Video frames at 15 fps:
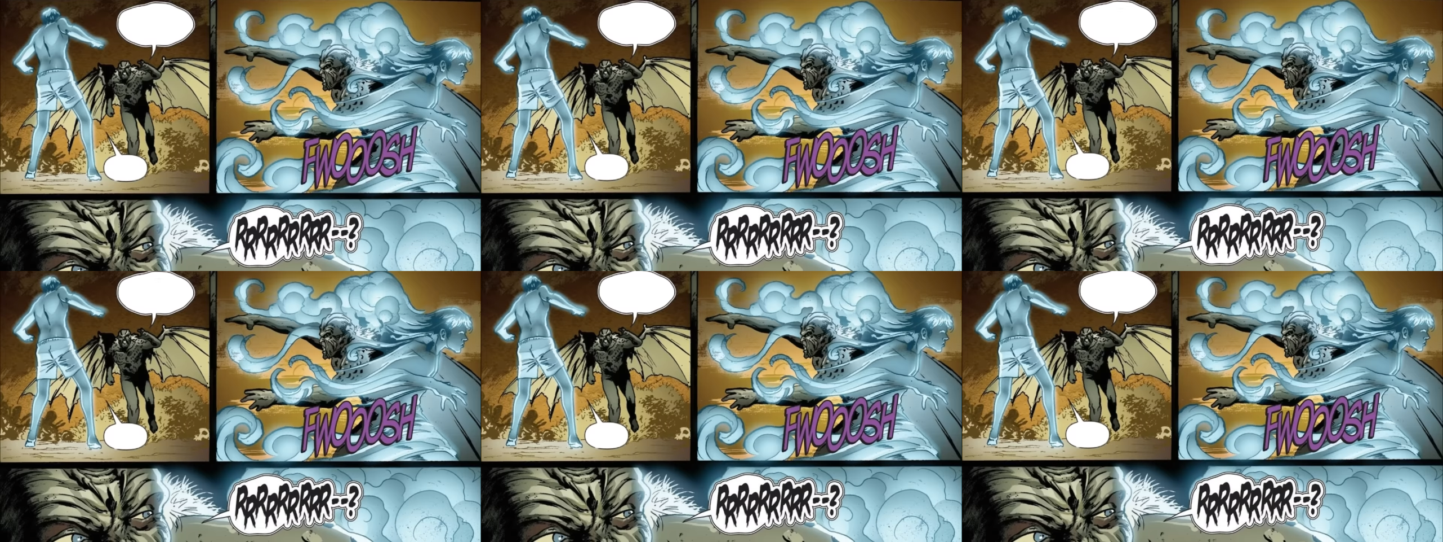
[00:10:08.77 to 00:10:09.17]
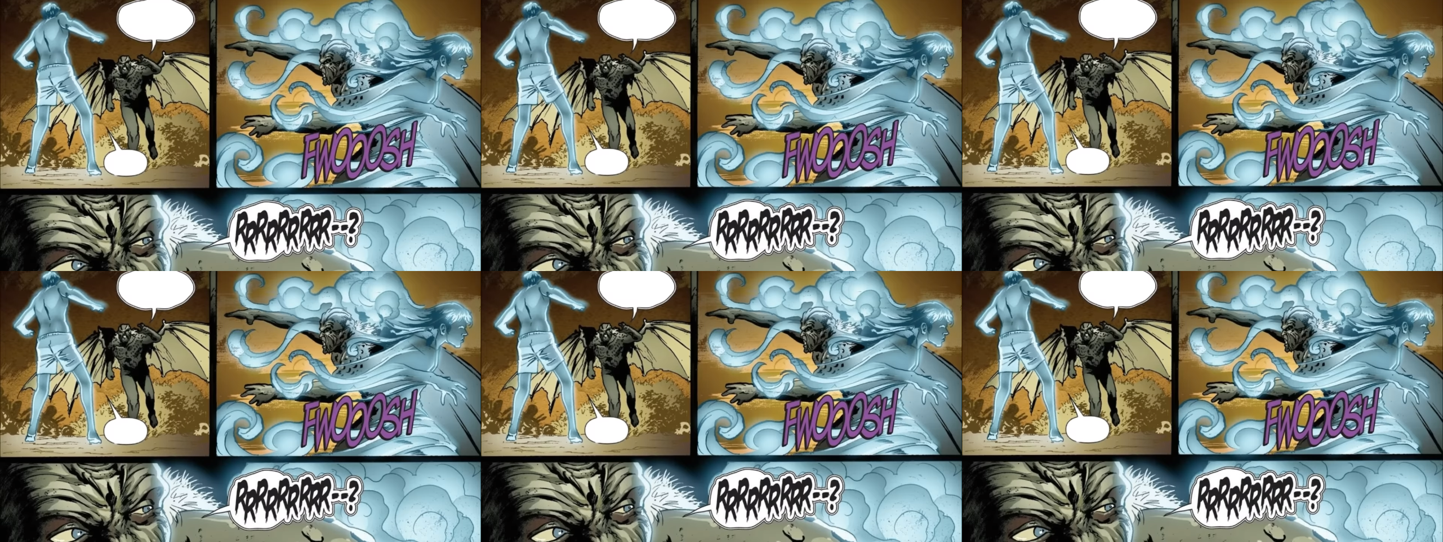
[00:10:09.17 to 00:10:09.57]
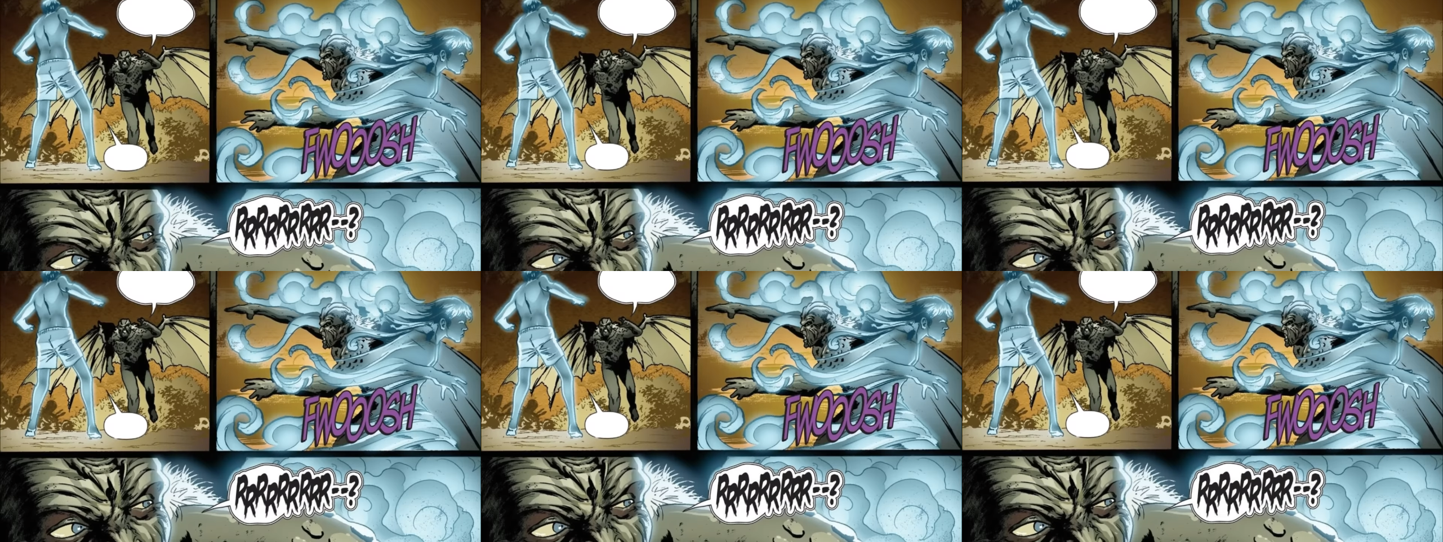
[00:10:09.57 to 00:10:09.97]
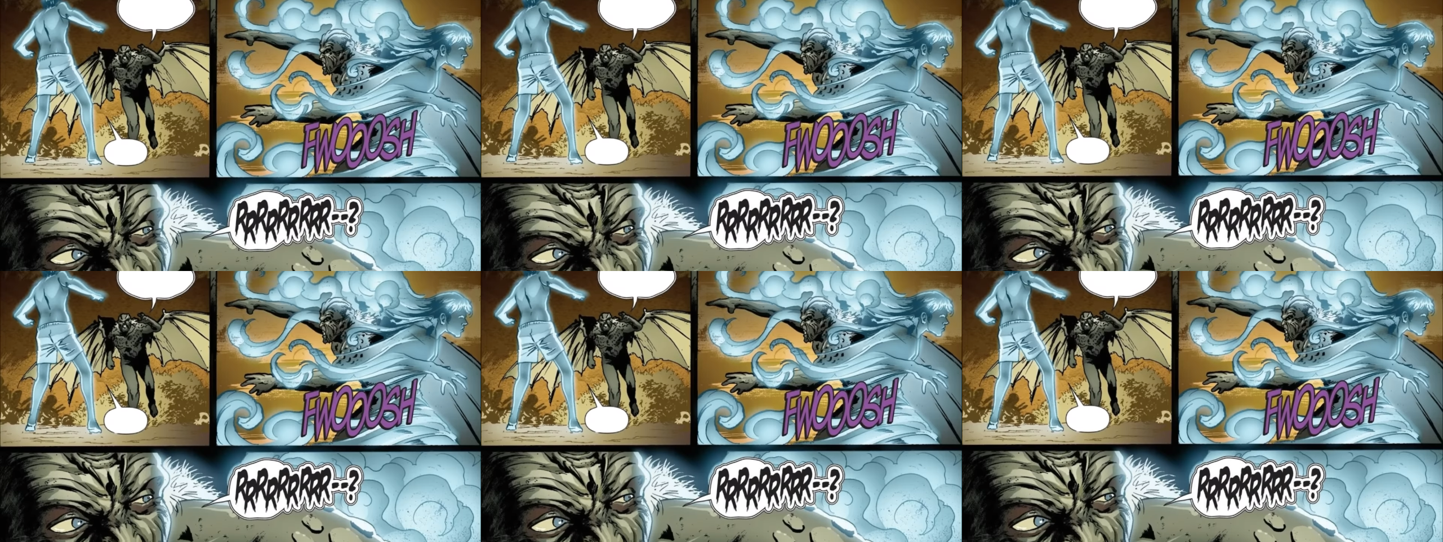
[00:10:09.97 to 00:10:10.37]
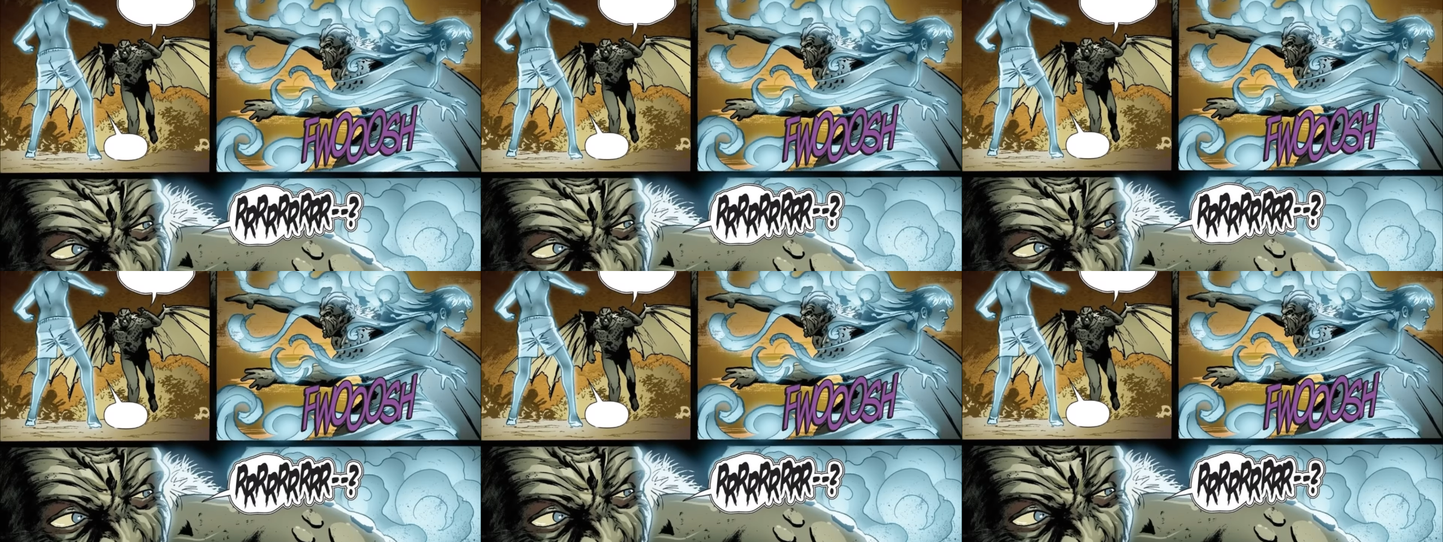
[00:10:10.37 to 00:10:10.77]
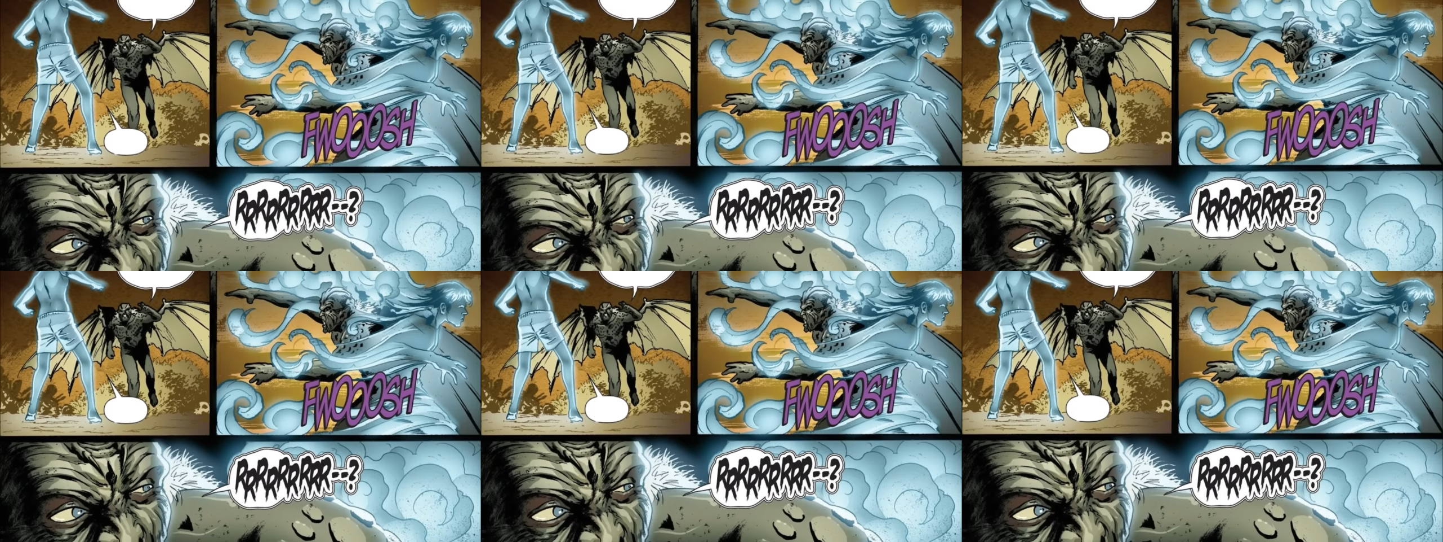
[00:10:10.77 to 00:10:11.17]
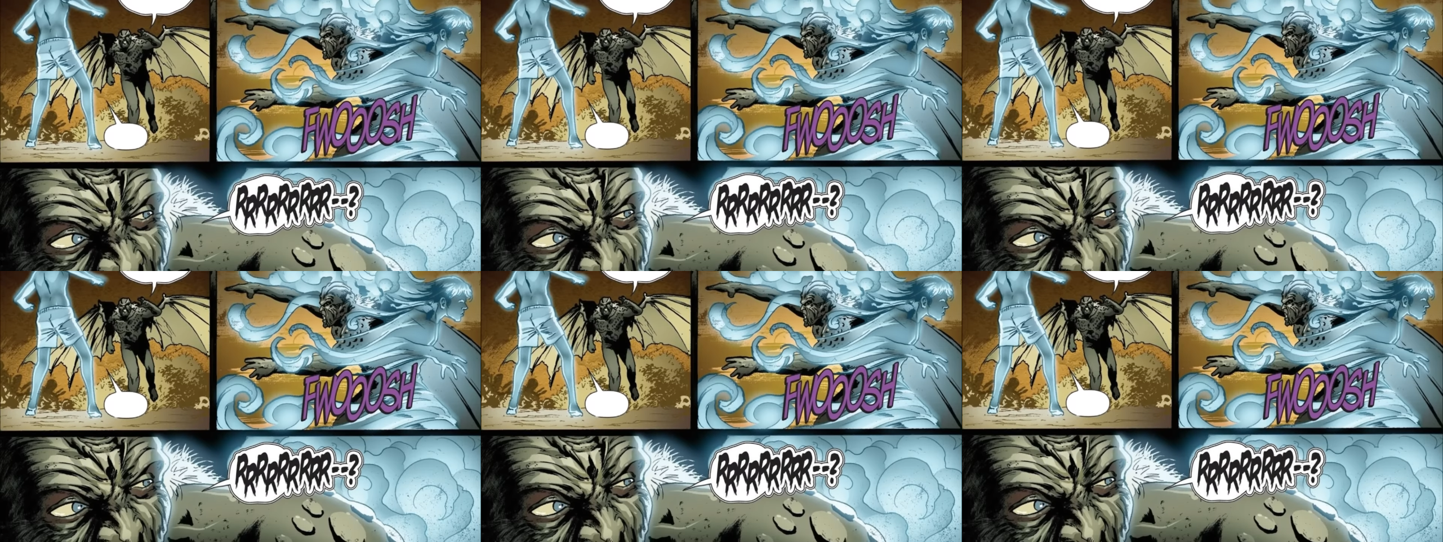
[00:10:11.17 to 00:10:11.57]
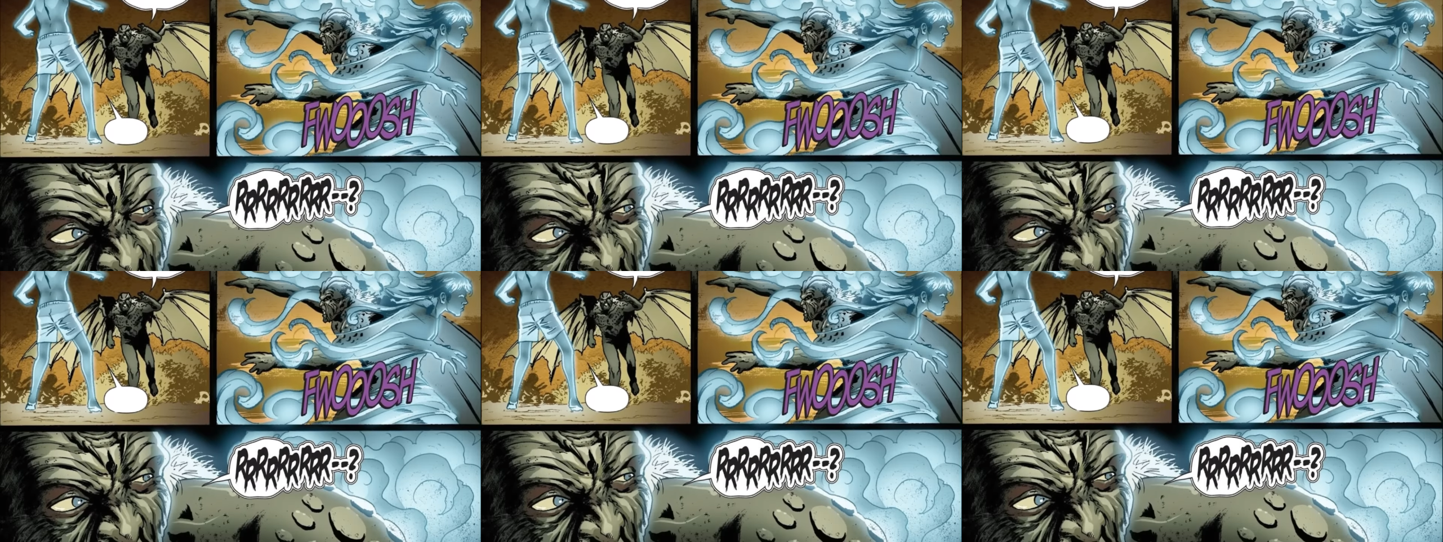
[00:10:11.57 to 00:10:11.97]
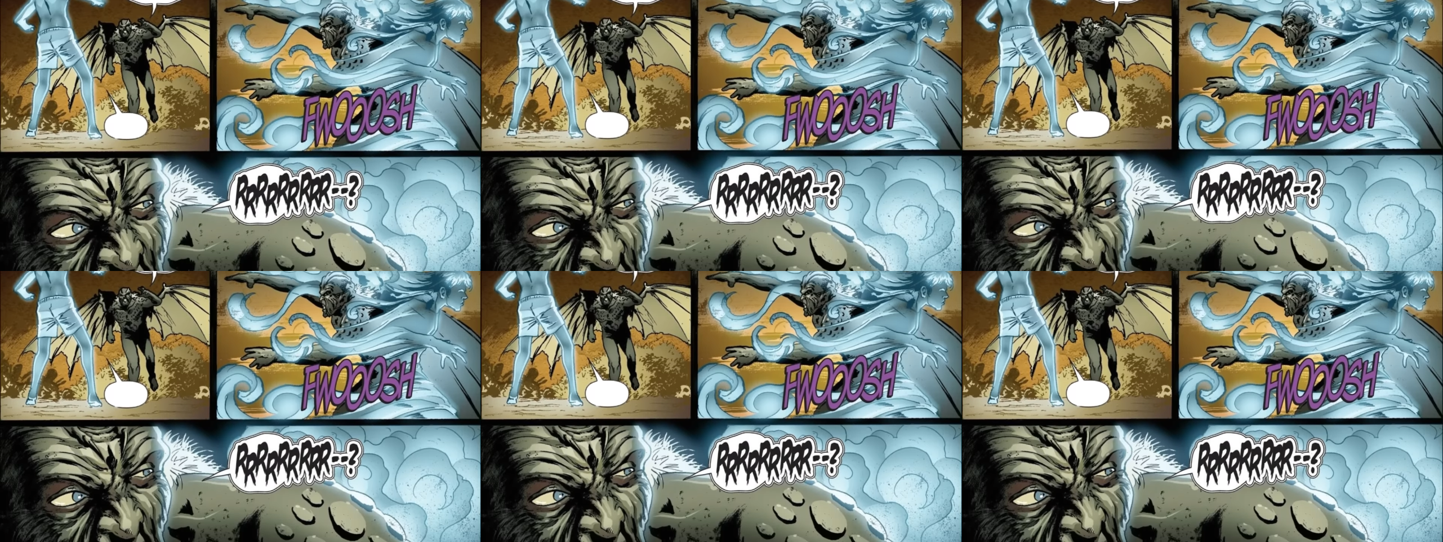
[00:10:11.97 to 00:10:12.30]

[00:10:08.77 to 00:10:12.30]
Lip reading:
No face is visible, so there are no lips to read.